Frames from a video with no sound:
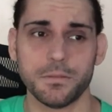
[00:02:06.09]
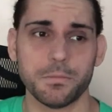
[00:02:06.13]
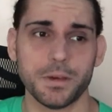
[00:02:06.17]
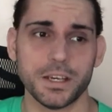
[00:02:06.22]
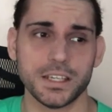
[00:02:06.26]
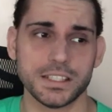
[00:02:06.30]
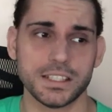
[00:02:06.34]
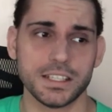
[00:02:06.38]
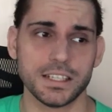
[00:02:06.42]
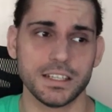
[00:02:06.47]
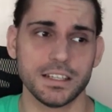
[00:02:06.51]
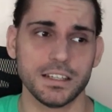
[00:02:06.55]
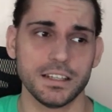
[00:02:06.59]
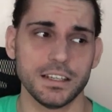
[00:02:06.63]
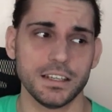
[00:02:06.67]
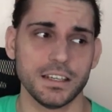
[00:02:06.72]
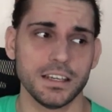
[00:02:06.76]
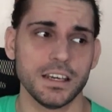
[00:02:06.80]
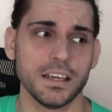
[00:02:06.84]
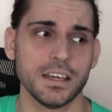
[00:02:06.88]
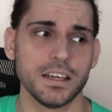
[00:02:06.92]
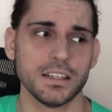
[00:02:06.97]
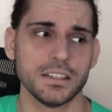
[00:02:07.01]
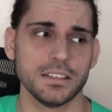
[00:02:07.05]

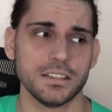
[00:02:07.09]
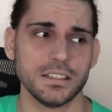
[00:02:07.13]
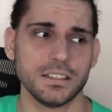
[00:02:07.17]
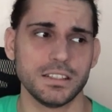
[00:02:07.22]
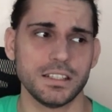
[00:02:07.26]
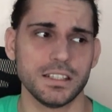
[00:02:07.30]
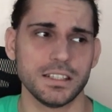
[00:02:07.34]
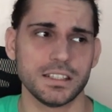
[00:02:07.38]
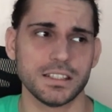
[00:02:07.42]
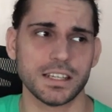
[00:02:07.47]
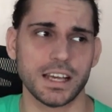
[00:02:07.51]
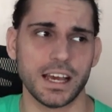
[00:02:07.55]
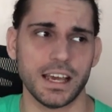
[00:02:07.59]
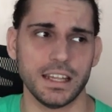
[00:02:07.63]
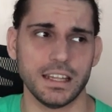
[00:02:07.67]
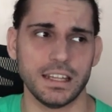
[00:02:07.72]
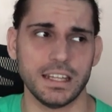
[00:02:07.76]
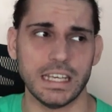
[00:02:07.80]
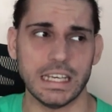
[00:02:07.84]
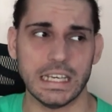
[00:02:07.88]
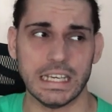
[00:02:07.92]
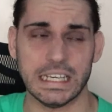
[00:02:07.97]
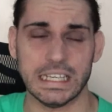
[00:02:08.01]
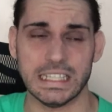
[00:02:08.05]
Basically, this is, I
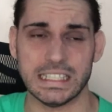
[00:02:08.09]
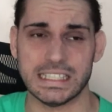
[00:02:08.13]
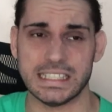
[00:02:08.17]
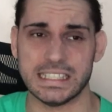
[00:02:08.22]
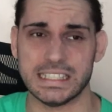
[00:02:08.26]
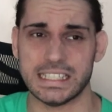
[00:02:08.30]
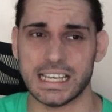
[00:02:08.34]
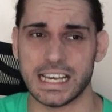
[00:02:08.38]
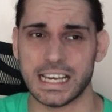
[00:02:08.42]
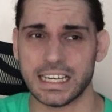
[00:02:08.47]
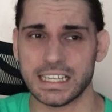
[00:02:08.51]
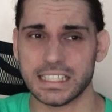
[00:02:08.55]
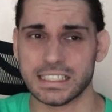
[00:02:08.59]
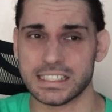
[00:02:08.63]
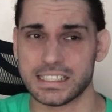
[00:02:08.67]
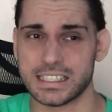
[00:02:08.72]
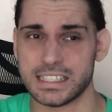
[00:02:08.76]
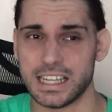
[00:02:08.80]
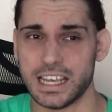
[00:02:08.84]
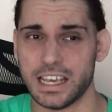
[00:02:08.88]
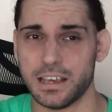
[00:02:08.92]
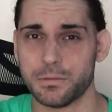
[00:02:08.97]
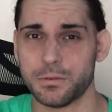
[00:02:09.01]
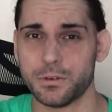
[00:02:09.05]
think, his second
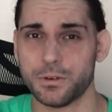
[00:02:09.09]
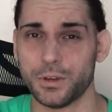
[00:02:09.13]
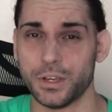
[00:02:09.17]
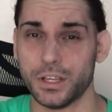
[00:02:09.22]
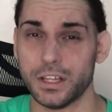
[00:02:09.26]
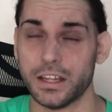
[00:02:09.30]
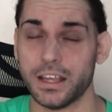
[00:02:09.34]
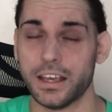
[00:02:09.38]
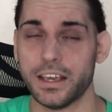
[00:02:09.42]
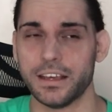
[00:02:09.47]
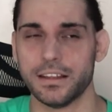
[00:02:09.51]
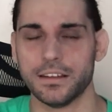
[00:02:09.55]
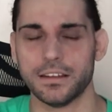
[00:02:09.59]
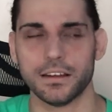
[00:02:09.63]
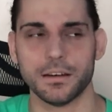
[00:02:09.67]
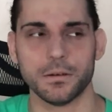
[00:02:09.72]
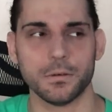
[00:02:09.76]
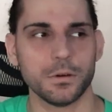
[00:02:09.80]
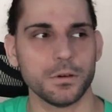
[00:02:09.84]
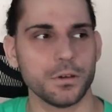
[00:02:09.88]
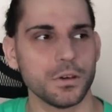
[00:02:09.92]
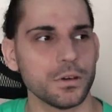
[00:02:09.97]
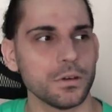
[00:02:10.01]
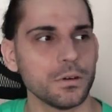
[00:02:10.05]
stable in
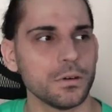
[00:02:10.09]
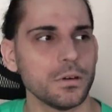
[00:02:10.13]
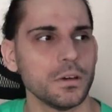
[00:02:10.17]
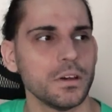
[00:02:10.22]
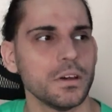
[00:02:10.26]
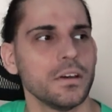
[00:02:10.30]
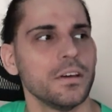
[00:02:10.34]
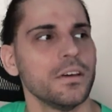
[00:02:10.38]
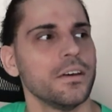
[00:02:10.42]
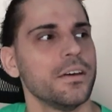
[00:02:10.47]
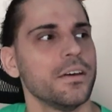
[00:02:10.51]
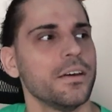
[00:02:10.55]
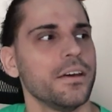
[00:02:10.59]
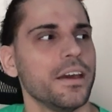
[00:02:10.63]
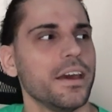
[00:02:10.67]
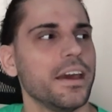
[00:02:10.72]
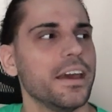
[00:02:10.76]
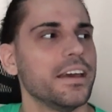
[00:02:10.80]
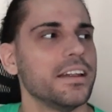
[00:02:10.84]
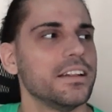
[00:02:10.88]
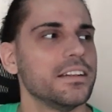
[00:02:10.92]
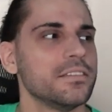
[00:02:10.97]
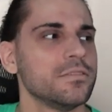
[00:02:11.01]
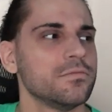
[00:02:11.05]
AEW.
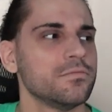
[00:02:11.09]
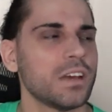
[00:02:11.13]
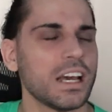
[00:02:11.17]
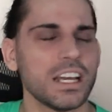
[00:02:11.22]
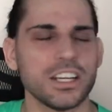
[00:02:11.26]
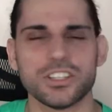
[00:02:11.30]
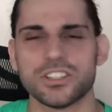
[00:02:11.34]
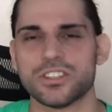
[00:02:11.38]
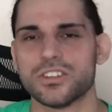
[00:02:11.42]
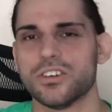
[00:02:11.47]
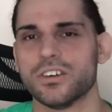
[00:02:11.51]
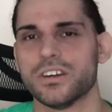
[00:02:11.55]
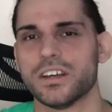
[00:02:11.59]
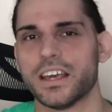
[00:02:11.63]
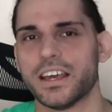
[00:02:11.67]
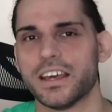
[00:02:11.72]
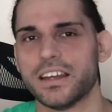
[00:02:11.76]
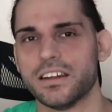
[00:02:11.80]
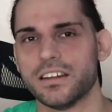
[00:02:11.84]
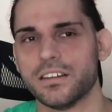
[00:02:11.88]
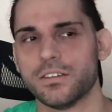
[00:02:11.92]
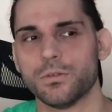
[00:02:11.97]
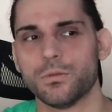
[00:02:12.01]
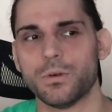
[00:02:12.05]
And I just don't
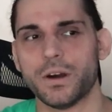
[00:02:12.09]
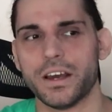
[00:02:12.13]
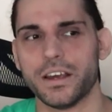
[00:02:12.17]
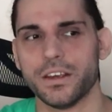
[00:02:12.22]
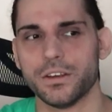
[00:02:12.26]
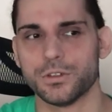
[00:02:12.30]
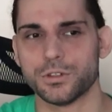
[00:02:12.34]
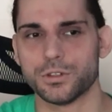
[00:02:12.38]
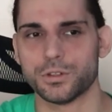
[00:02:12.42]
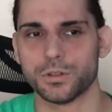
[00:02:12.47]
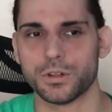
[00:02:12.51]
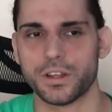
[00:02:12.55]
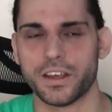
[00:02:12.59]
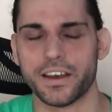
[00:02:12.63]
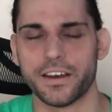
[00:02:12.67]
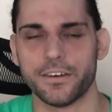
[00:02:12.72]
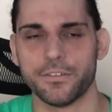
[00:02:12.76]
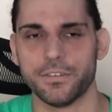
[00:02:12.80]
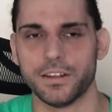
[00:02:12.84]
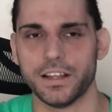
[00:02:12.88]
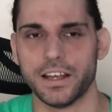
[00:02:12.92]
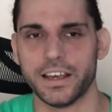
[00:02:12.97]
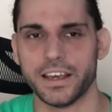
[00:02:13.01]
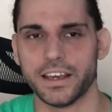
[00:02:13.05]
get it, why you should
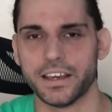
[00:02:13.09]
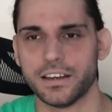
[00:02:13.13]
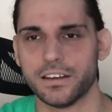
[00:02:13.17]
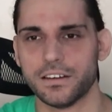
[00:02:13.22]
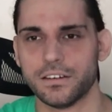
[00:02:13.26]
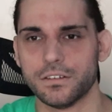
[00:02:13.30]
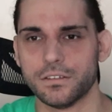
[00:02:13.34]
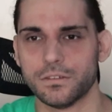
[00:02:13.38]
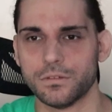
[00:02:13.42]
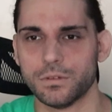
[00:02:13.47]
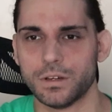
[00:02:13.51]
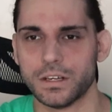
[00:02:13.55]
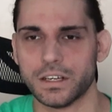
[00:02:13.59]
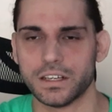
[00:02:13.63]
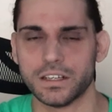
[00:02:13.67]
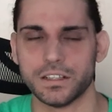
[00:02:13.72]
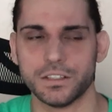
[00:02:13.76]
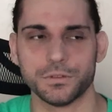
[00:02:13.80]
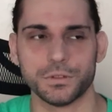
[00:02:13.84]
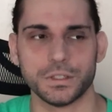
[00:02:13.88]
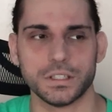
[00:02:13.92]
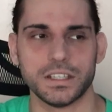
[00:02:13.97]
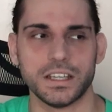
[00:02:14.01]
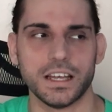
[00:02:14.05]
have like
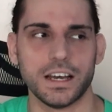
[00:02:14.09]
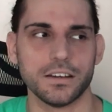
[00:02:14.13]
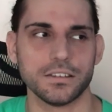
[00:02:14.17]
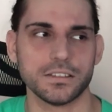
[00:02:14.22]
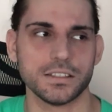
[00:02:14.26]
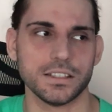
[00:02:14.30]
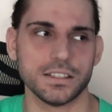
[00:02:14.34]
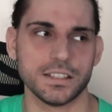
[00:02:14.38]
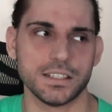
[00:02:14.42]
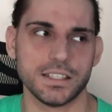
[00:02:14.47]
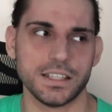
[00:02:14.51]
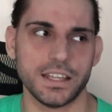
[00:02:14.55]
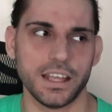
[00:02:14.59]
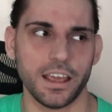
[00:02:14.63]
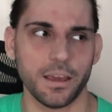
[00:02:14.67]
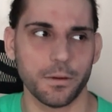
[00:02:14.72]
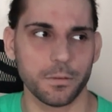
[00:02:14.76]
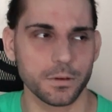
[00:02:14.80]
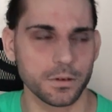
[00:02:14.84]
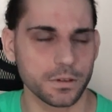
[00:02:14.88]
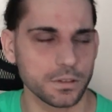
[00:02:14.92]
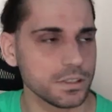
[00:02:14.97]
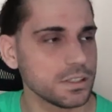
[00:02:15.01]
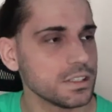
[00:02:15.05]
100,000
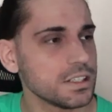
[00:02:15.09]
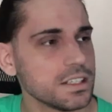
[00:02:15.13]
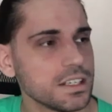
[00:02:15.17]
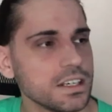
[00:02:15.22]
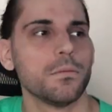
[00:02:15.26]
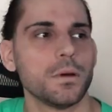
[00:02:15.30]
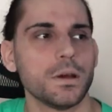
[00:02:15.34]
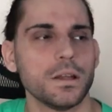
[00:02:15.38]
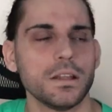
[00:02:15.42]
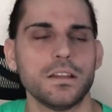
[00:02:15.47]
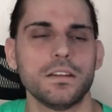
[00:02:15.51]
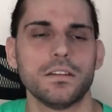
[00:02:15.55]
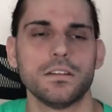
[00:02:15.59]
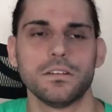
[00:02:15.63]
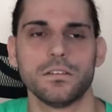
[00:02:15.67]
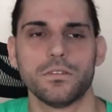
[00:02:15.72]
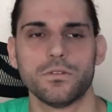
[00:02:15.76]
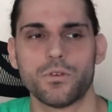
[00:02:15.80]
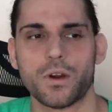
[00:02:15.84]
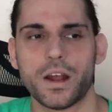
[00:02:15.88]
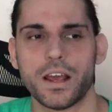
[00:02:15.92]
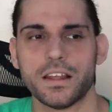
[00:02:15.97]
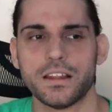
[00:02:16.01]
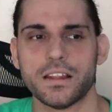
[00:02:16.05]
stables. But
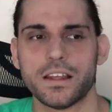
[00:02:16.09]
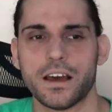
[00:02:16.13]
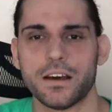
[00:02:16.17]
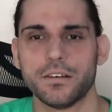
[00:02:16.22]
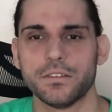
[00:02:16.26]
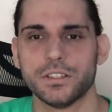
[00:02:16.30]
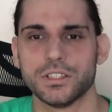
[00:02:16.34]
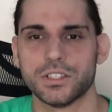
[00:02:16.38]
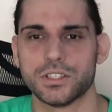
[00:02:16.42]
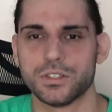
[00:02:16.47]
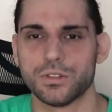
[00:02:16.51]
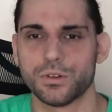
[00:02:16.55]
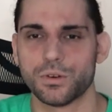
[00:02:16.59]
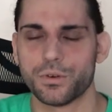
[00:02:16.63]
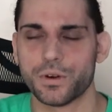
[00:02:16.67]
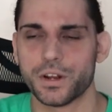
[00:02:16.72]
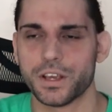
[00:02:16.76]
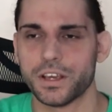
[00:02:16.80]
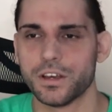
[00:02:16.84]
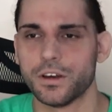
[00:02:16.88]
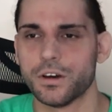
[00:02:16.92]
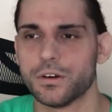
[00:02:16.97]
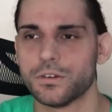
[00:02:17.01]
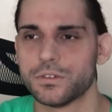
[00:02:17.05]
right now the
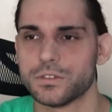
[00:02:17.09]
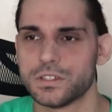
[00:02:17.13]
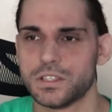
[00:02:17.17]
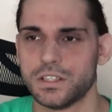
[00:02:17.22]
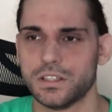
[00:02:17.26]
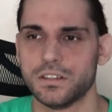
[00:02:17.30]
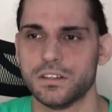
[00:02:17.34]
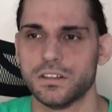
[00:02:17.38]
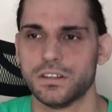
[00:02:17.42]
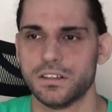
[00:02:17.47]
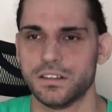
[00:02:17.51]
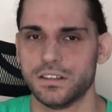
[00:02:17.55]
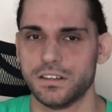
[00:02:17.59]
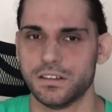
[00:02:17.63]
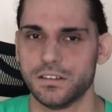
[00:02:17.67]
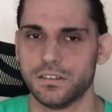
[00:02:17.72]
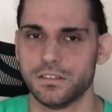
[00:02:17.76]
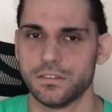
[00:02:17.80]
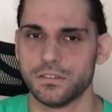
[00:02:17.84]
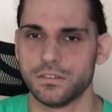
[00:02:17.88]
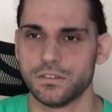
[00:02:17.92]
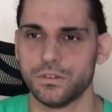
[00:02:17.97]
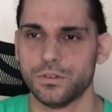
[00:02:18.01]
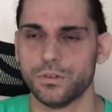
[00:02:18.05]
story goes in a
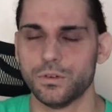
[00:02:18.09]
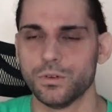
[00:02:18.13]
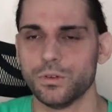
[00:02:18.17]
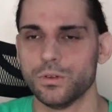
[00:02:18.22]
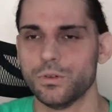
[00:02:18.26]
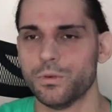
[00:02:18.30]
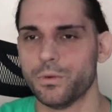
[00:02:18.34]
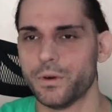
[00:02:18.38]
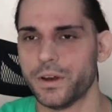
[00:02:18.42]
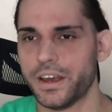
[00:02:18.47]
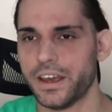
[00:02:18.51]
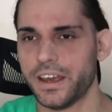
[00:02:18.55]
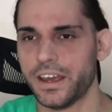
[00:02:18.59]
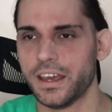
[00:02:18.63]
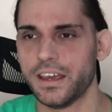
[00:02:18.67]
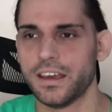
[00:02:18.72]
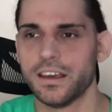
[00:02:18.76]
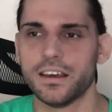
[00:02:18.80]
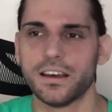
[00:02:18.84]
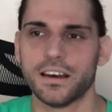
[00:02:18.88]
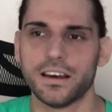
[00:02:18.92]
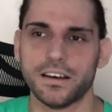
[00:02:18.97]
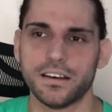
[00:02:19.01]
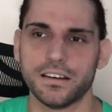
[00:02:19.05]
good
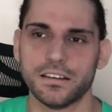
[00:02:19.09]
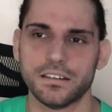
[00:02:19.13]
way.